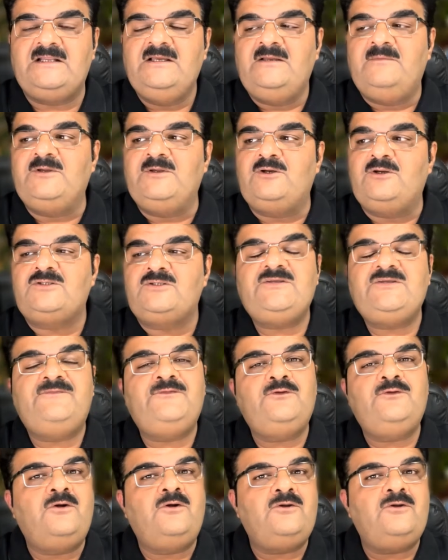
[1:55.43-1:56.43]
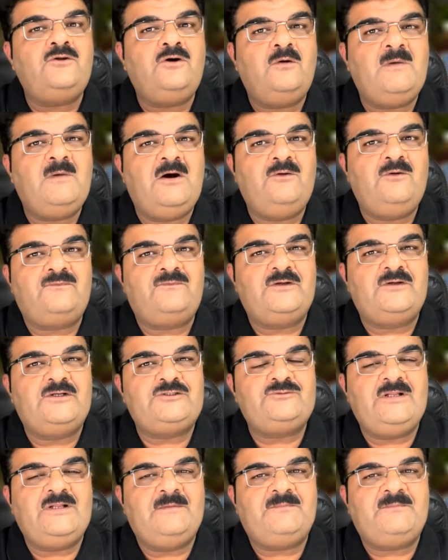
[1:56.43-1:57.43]
because if you don't know about
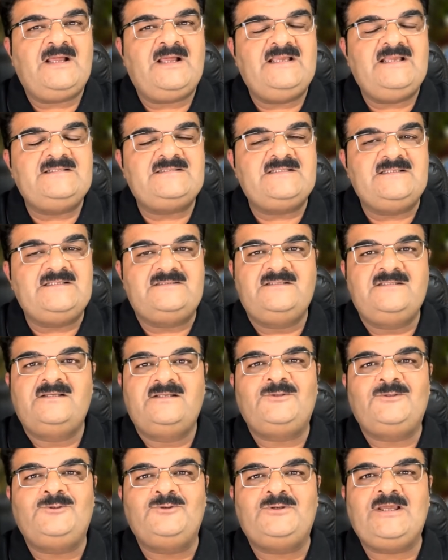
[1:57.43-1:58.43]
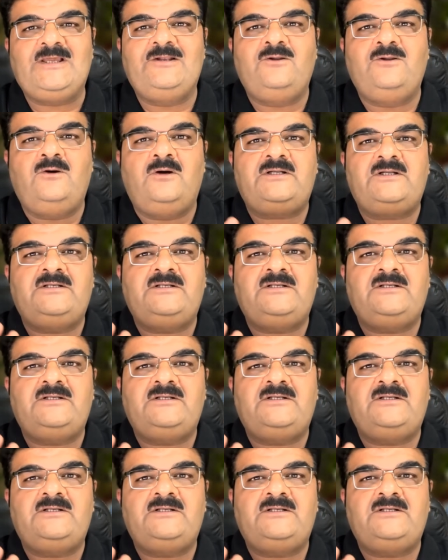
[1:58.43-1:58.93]
virtual appliances, you cannot